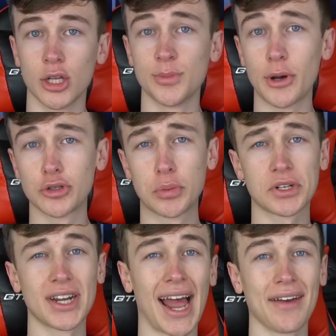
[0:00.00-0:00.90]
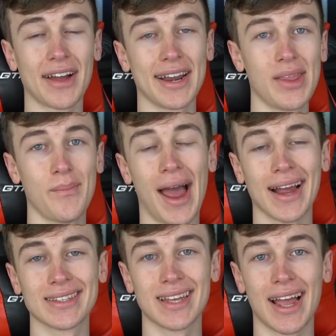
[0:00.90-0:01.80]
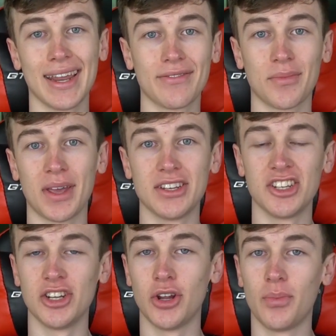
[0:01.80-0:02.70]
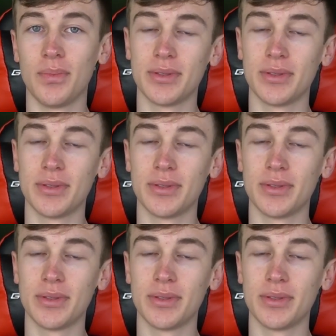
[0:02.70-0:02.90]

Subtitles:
So most groups are going to have kind of the backside information, you know,